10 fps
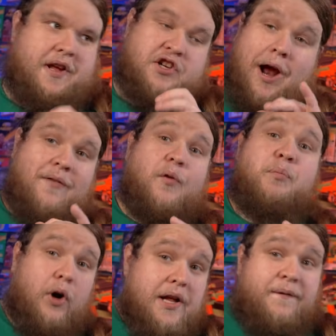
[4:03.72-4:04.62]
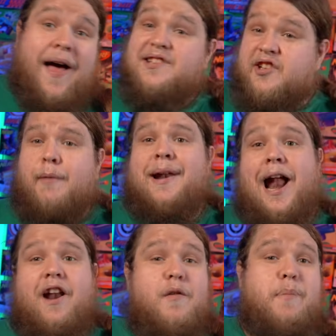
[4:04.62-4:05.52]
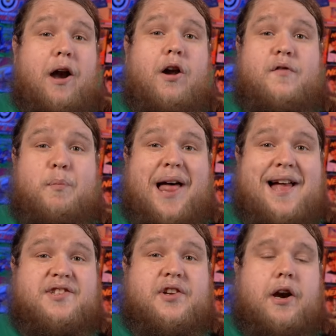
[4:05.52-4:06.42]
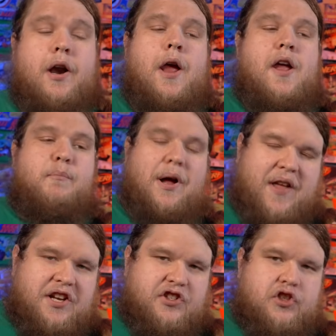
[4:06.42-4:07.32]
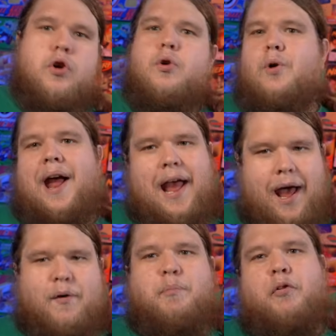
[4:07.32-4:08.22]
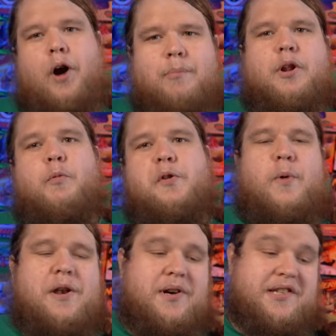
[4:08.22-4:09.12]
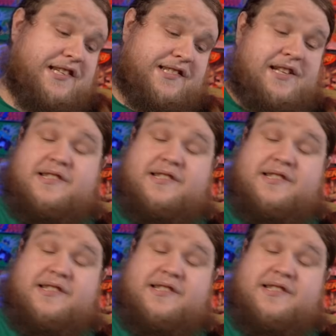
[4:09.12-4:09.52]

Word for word: They travel pretty fast coming out of the barrel of a blaster, but they do have a problem with wind resistance.